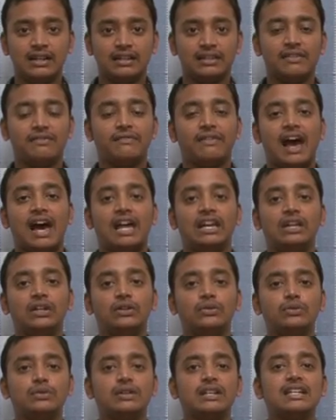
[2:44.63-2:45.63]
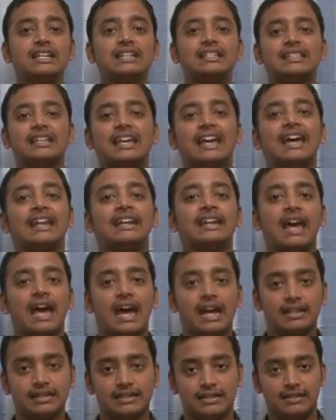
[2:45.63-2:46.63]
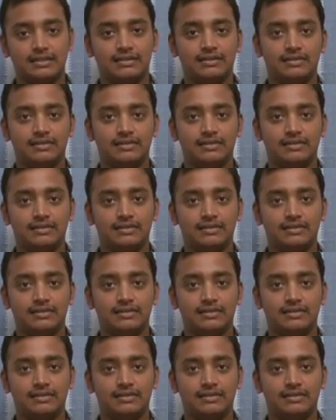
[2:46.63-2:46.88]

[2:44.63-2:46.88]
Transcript: the value is enhanced.